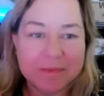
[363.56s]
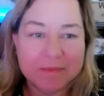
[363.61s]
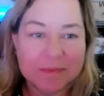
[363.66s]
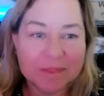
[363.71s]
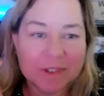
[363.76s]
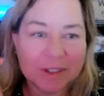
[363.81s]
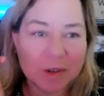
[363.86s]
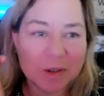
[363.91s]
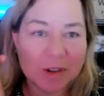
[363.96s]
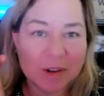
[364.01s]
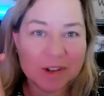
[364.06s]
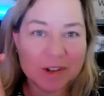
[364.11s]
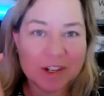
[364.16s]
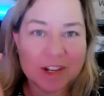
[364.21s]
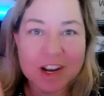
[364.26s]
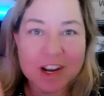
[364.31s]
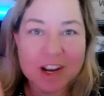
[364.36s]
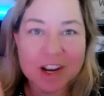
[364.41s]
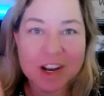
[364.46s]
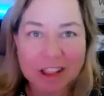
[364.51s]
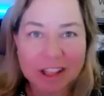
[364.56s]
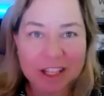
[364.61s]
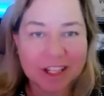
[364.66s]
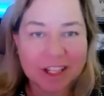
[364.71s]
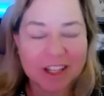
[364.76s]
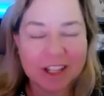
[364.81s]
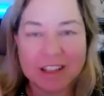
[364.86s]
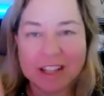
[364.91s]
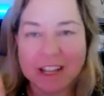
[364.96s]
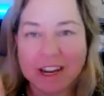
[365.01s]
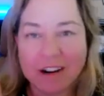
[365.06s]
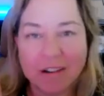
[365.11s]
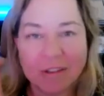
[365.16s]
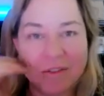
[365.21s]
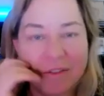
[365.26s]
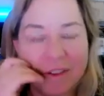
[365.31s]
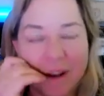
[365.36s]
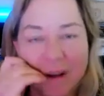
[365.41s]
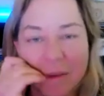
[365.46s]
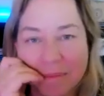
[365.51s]
So there's knowledge in there
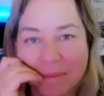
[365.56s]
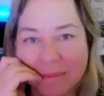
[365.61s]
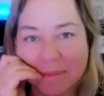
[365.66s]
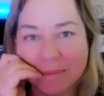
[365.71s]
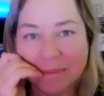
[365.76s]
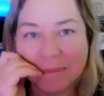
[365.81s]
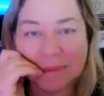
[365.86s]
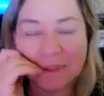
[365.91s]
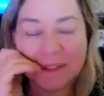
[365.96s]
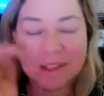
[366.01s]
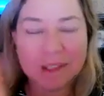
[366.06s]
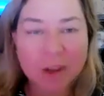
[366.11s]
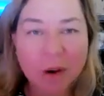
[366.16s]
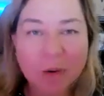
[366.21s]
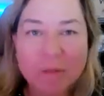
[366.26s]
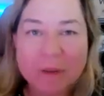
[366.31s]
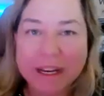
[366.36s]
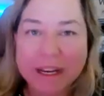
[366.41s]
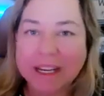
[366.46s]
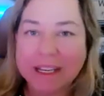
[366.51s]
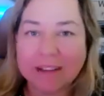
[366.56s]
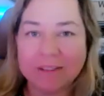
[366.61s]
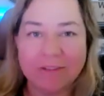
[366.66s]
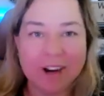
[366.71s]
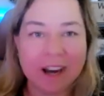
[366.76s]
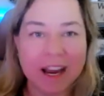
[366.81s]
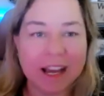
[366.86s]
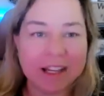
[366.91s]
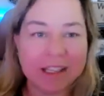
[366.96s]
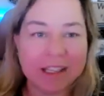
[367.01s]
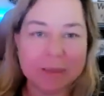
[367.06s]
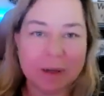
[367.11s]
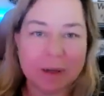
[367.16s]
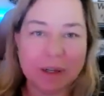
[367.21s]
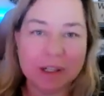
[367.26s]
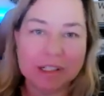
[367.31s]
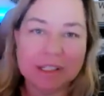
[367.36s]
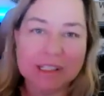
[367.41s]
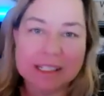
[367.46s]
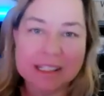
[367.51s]
from so many different
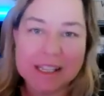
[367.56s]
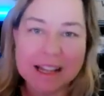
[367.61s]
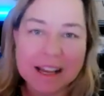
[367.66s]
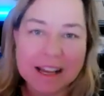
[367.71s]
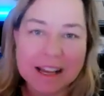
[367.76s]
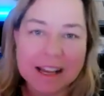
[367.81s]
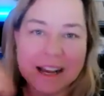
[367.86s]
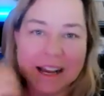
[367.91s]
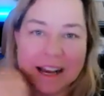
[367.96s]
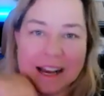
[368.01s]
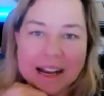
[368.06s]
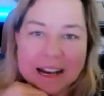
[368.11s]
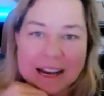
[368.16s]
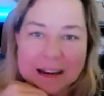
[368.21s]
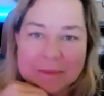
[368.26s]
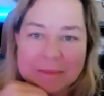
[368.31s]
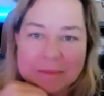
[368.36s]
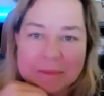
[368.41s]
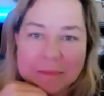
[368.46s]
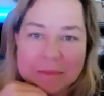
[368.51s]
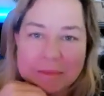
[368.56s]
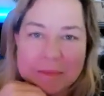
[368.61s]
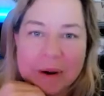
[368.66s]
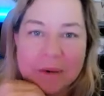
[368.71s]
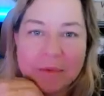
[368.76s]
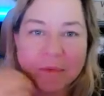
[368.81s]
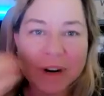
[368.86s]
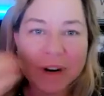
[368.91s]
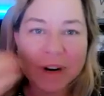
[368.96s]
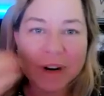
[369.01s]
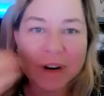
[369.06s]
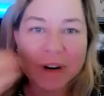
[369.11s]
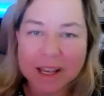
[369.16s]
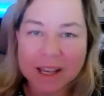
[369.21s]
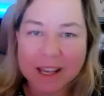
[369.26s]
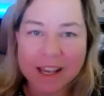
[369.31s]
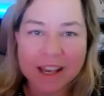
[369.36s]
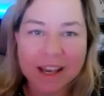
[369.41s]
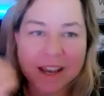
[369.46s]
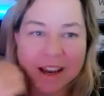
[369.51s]
experts. But
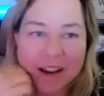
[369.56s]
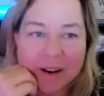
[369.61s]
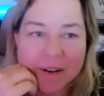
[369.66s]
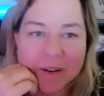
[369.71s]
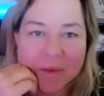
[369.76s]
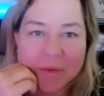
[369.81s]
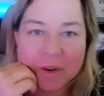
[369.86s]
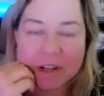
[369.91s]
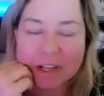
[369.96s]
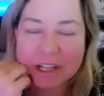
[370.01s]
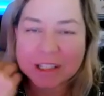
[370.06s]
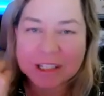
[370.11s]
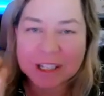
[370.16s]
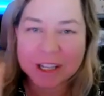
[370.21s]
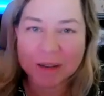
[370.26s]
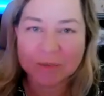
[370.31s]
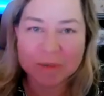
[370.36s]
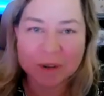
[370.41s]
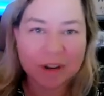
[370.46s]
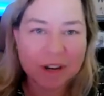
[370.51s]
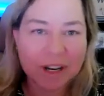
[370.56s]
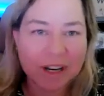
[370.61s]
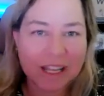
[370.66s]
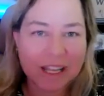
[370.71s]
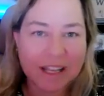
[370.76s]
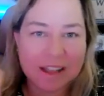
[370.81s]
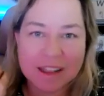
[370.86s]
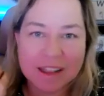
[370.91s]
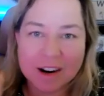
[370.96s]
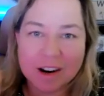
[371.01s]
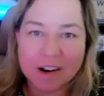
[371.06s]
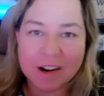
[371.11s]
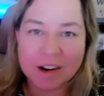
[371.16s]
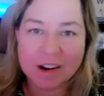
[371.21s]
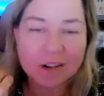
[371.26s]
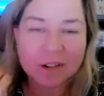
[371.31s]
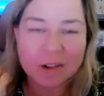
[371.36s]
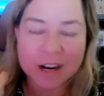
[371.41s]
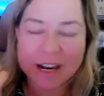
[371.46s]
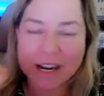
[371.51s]
really, we're just a community that are all
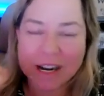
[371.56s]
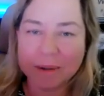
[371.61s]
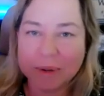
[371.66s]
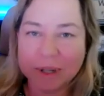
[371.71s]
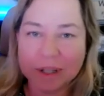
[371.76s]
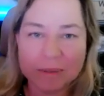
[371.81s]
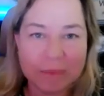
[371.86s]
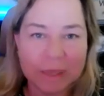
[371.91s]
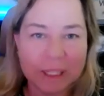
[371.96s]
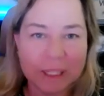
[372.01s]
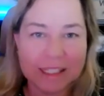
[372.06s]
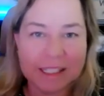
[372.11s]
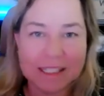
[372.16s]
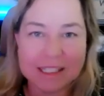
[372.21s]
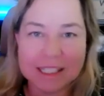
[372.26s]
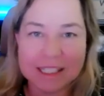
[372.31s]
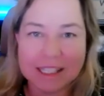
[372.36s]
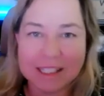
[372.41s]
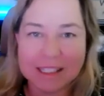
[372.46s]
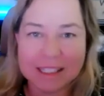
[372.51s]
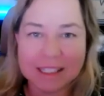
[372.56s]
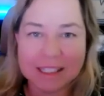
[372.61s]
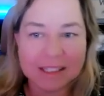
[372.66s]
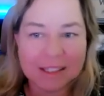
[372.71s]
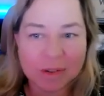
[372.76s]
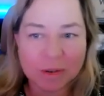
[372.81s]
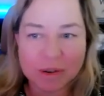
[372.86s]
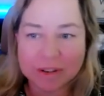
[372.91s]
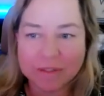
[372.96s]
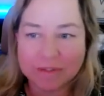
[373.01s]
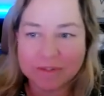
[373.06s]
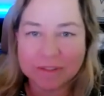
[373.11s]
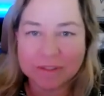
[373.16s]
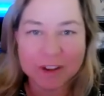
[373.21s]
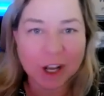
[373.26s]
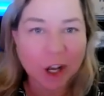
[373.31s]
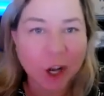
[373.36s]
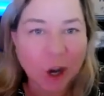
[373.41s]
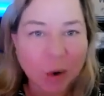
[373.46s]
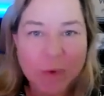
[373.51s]
trying to build businesses and sort of
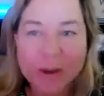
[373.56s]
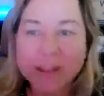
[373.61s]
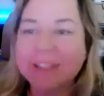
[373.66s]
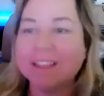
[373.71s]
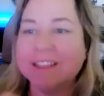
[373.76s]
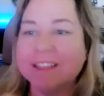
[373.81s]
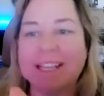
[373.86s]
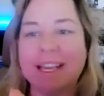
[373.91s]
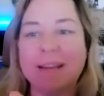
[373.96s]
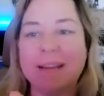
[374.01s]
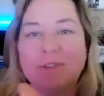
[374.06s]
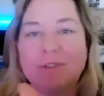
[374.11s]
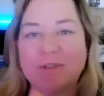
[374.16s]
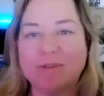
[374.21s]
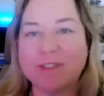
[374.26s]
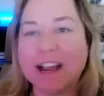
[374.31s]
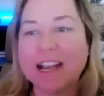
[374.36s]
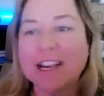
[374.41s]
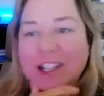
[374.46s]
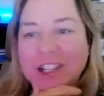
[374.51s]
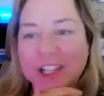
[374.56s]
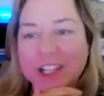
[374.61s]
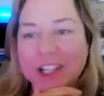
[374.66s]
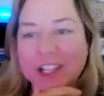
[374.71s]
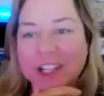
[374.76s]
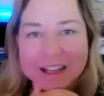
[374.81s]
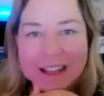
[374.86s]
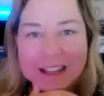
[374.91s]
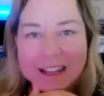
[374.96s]
going the same direction.